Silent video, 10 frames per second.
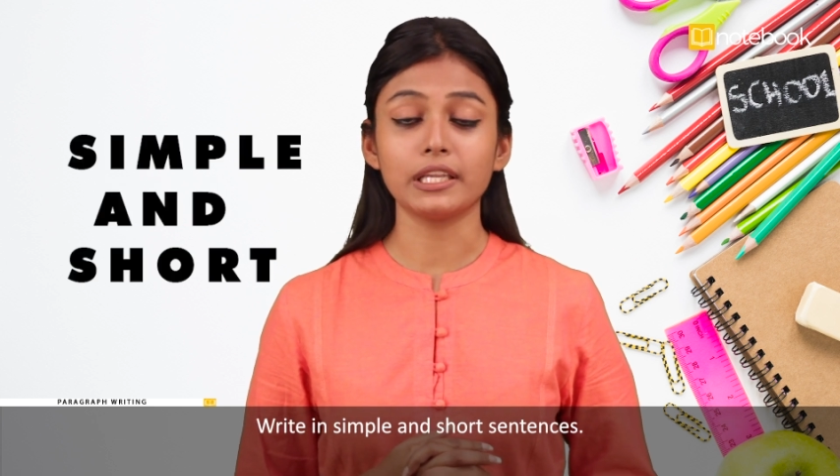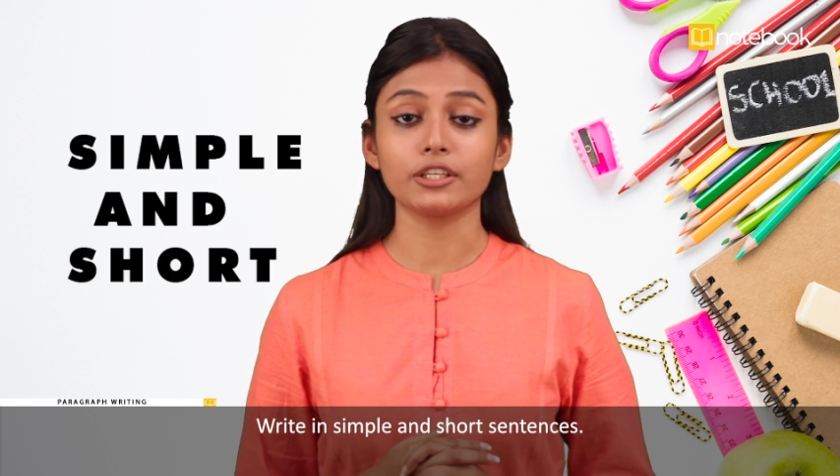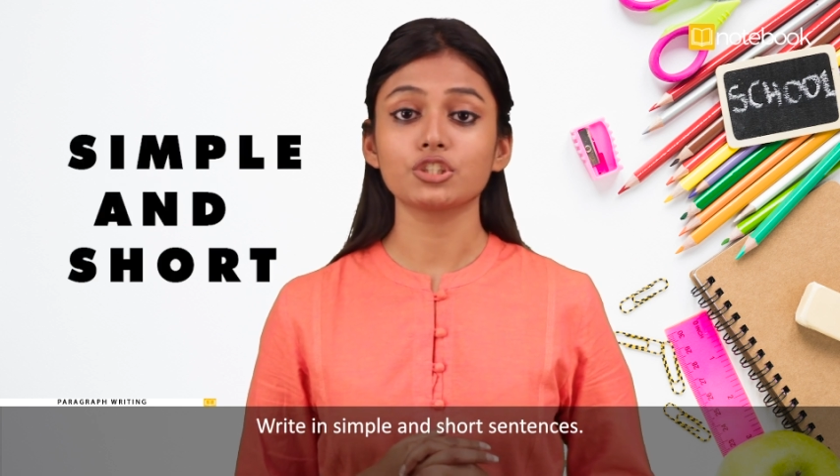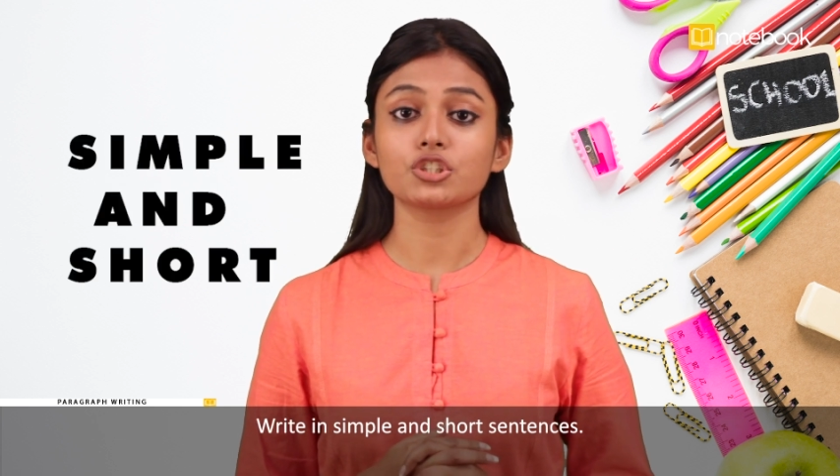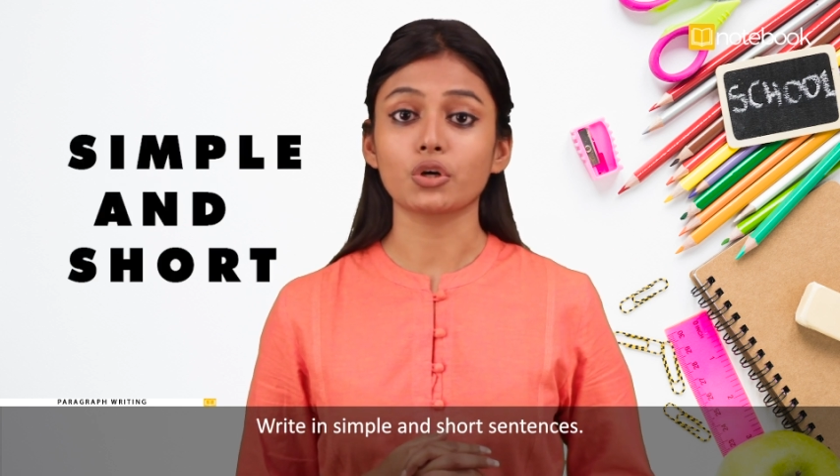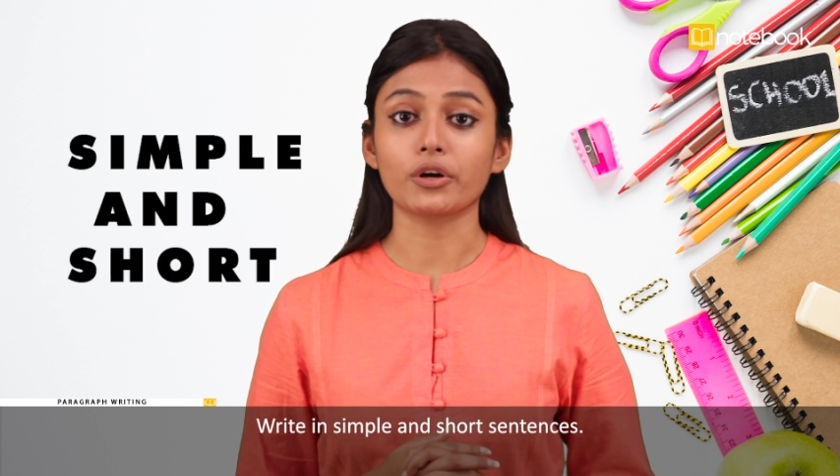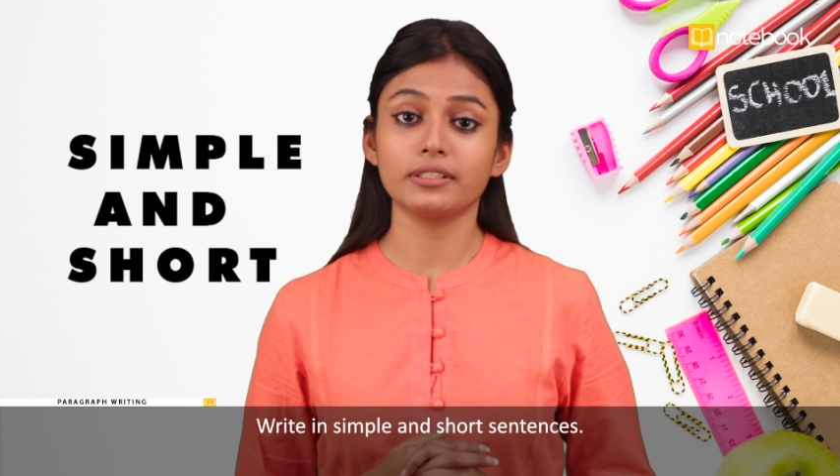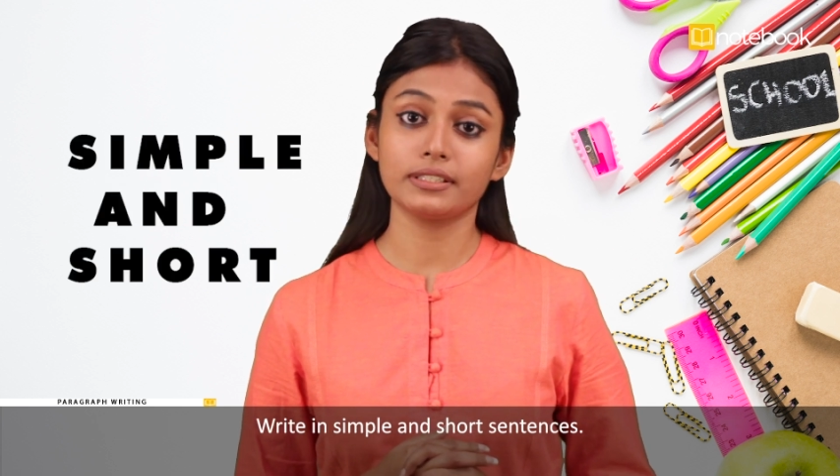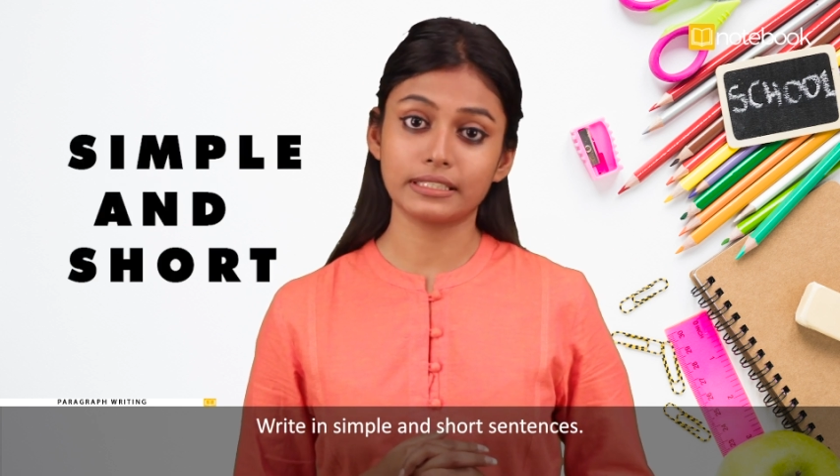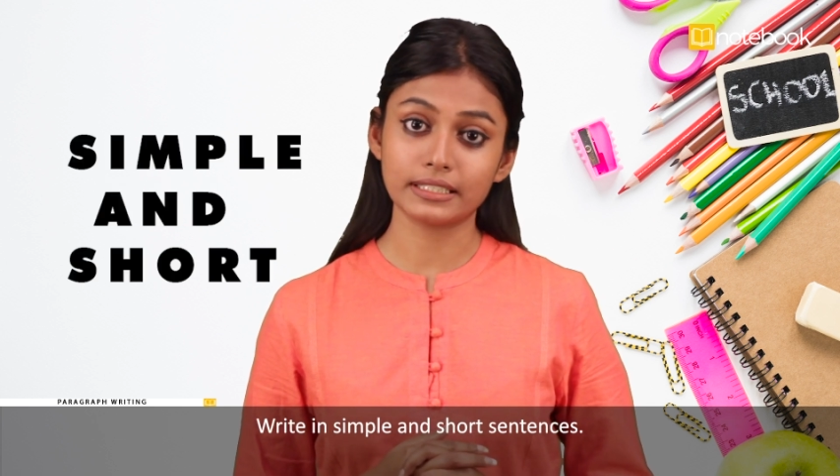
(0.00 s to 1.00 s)
and short
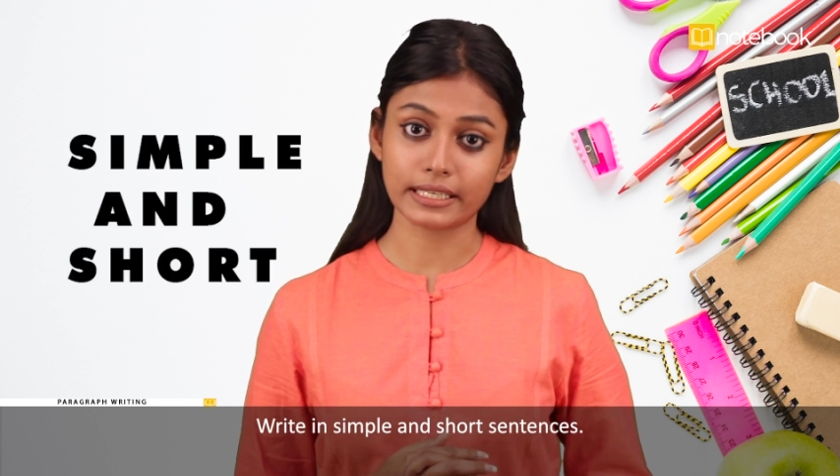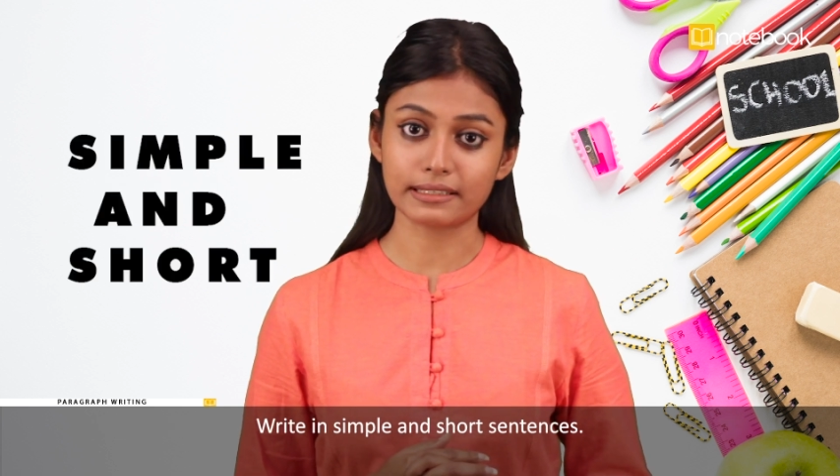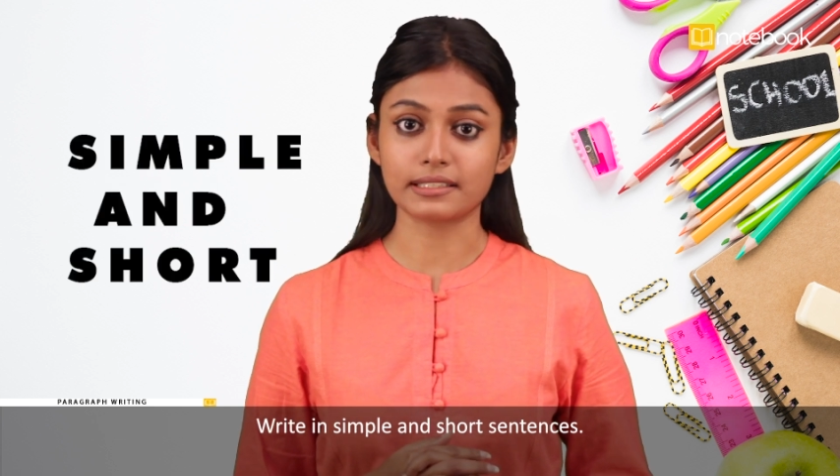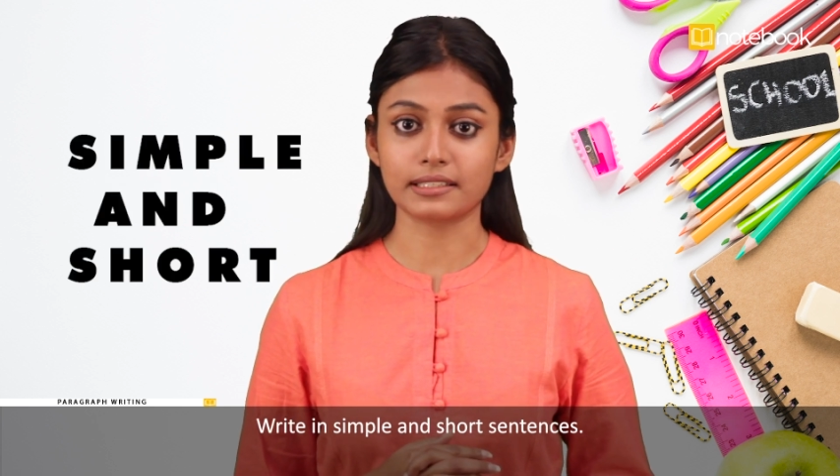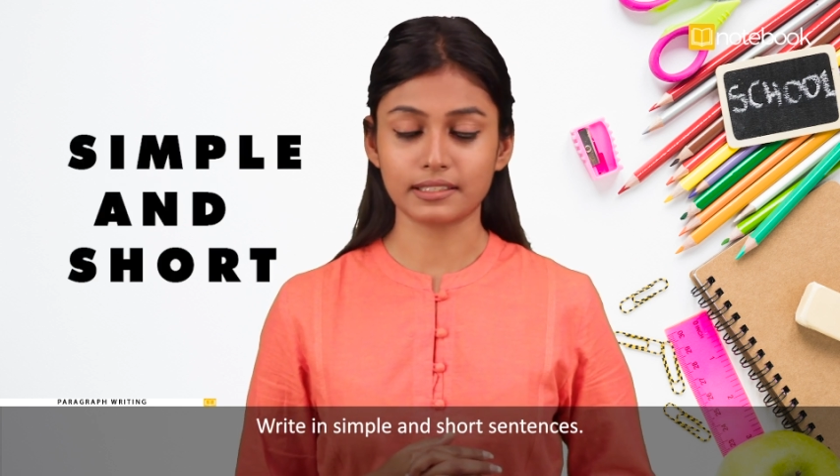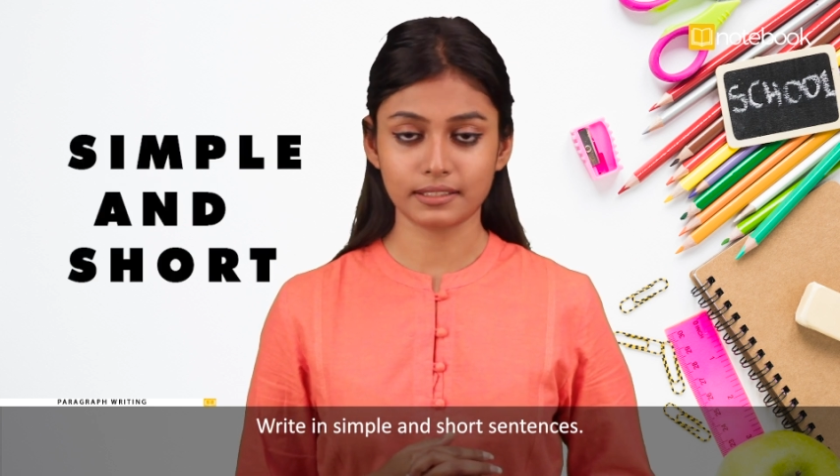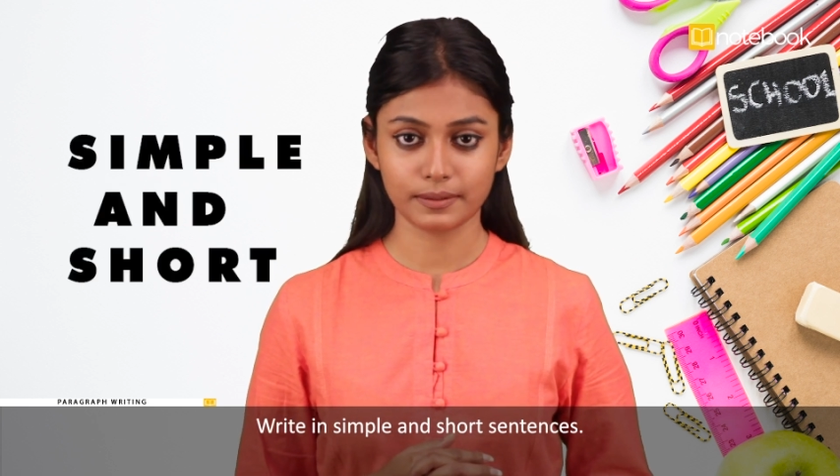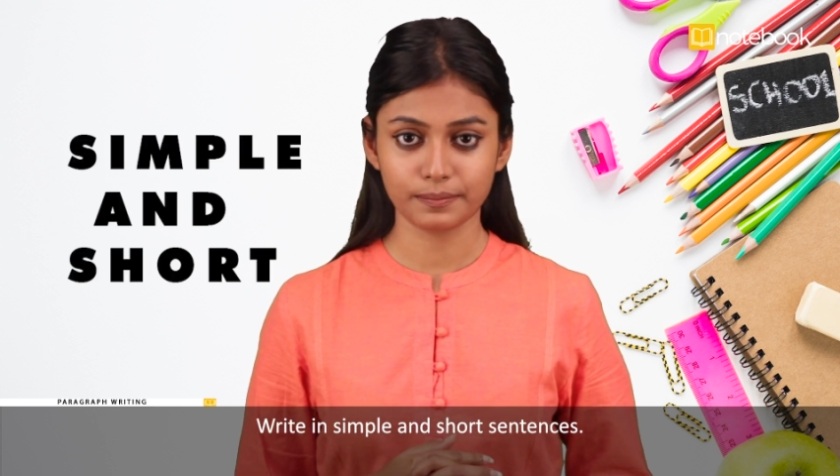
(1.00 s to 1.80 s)
sentences.